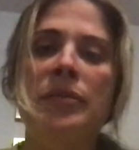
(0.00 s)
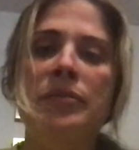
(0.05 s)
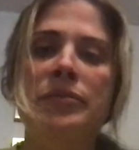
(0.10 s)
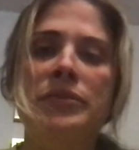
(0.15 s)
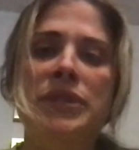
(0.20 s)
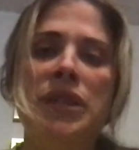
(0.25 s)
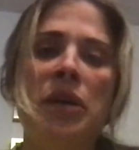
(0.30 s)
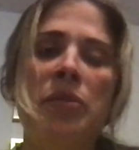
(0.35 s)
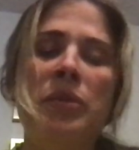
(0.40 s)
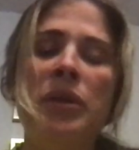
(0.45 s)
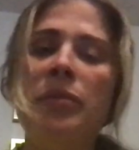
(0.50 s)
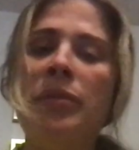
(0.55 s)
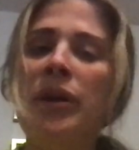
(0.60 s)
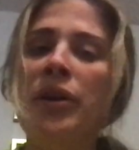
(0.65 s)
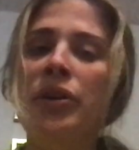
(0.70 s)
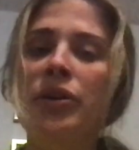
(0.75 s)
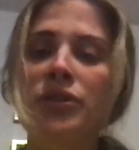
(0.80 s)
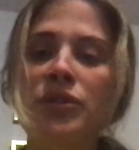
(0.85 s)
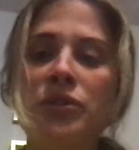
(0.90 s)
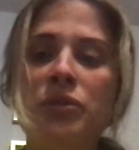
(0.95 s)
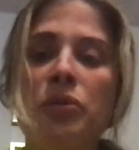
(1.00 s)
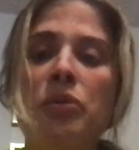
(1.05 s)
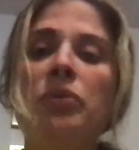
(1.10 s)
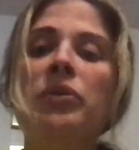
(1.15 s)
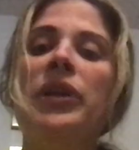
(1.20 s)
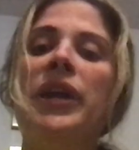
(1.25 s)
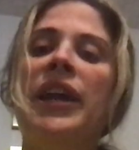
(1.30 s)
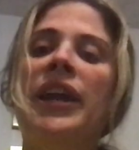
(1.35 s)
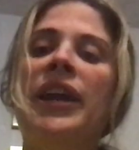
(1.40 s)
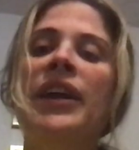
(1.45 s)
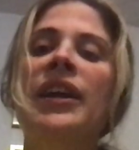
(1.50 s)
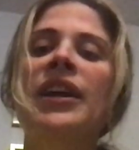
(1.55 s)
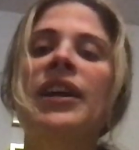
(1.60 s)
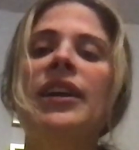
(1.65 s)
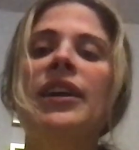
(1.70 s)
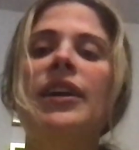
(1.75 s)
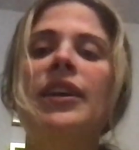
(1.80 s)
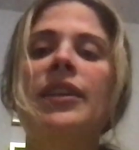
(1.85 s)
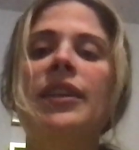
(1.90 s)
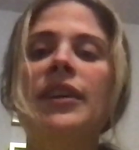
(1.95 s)
Tell me about your schooling.
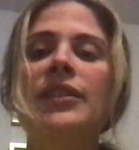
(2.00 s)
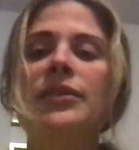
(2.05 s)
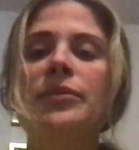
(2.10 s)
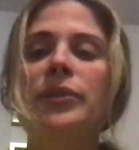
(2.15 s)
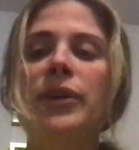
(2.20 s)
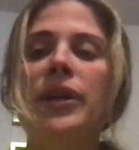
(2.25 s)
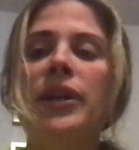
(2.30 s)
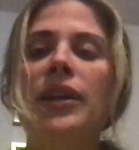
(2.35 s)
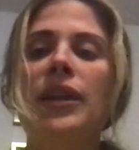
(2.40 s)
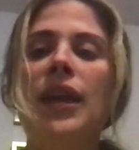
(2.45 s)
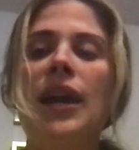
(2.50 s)
And that's when,